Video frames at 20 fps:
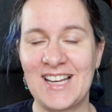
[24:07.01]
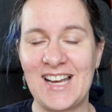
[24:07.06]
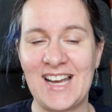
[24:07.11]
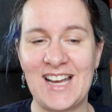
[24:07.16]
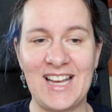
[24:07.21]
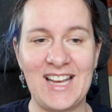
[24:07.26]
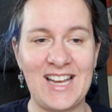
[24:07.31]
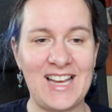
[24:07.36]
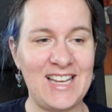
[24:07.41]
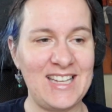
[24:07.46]

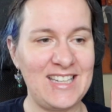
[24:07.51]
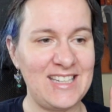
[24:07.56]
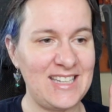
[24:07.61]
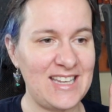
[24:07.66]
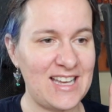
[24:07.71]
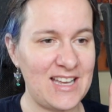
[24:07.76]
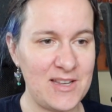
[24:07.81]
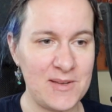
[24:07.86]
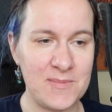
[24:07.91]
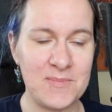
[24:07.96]
I
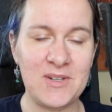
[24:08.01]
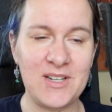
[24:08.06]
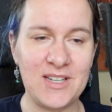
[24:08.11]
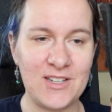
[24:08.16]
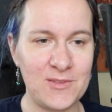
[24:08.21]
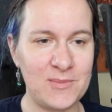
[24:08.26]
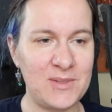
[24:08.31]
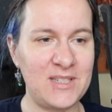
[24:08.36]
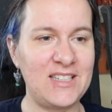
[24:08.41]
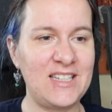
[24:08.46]
am
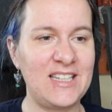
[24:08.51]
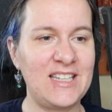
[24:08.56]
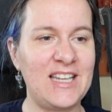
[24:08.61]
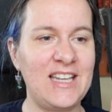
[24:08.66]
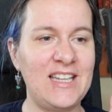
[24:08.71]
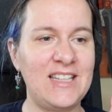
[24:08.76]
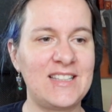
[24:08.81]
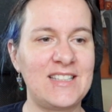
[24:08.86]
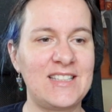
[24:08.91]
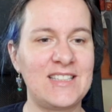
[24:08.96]
recommending
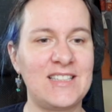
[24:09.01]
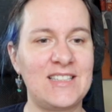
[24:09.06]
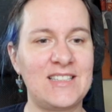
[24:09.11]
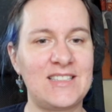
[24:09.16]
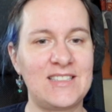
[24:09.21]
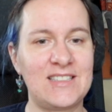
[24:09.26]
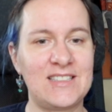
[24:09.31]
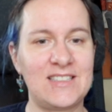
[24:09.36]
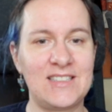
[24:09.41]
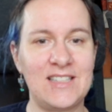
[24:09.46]
it
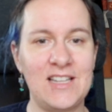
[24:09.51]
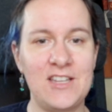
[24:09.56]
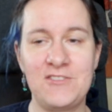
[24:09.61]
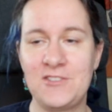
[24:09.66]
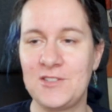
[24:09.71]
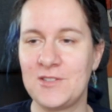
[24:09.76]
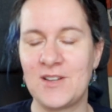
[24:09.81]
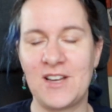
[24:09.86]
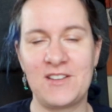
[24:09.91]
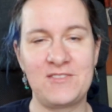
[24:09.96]

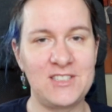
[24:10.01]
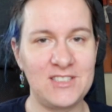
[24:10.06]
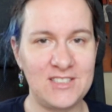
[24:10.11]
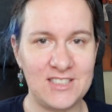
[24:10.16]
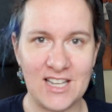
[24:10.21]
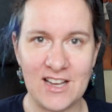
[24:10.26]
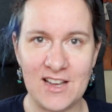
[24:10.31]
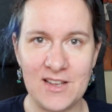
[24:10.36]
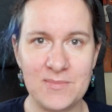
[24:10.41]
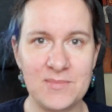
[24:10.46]
if you have the
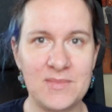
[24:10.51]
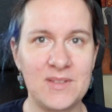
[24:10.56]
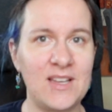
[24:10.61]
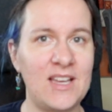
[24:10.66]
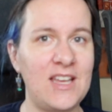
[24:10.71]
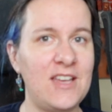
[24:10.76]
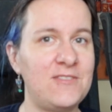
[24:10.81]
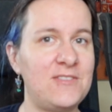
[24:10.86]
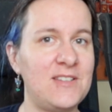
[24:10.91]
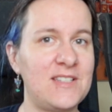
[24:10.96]
time.
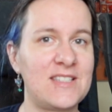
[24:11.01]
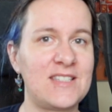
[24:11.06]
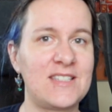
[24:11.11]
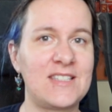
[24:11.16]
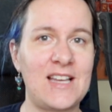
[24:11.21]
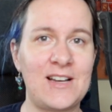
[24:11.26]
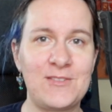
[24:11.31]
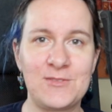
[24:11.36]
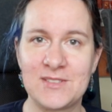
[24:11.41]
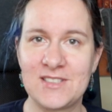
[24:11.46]
If it
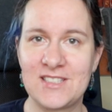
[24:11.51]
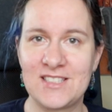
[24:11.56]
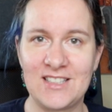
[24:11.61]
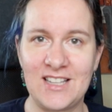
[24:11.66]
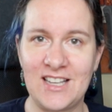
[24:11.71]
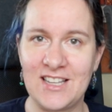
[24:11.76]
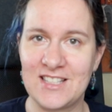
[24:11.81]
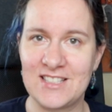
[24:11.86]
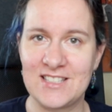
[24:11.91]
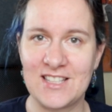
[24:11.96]
sounds
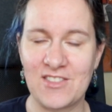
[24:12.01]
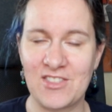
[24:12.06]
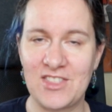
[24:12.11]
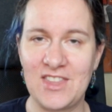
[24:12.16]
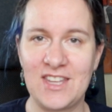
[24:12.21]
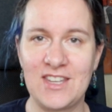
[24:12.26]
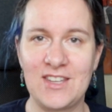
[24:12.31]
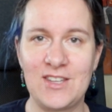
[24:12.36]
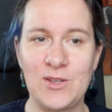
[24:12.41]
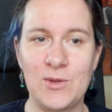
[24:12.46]
like
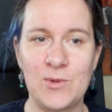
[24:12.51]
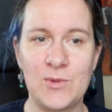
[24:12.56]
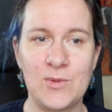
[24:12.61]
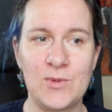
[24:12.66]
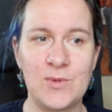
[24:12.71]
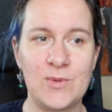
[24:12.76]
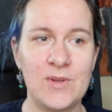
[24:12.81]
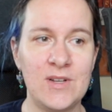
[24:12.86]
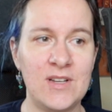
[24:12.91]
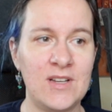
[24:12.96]
something
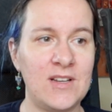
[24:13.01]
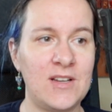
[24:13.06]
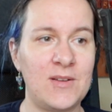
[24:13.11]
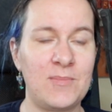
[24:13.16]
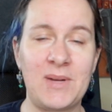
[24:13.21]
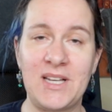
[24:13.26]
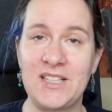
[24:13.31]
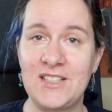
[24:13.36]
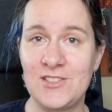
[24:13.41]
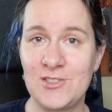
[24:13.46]
you
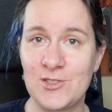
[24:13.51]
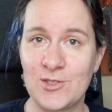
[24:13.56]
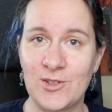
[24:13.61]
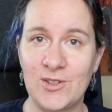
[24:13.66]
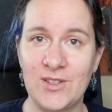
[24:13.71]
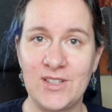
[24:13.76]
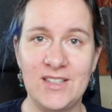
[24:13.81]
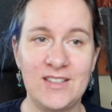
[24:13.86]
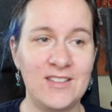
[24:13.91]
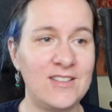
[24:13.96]
might
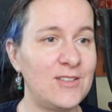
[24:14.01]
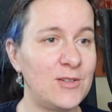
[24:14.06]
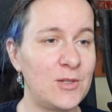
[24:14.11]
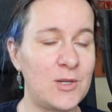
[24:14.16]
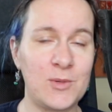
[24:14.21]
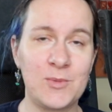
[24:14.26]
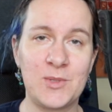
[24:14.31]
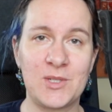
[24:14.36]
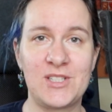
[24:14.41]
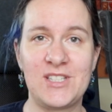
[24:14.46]
enjoy,
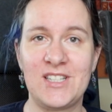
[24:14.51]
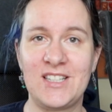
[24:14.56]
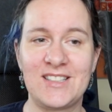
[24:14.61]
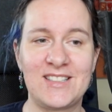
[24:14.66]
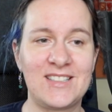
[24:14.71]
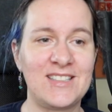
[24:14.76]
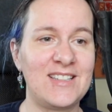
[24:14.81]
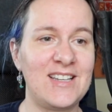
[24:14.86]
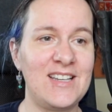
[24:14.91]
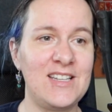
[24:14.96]
go watch
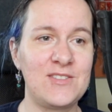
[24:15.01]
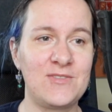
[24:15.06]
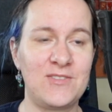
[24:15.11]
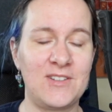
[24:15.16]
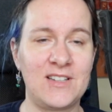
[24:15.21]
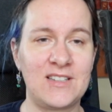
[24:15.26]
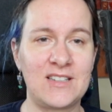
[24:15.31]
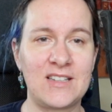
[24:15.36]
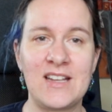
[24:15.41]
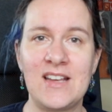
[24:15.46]
it. It's
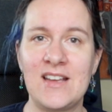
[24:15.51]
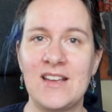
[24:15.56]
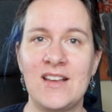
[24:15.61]
fun.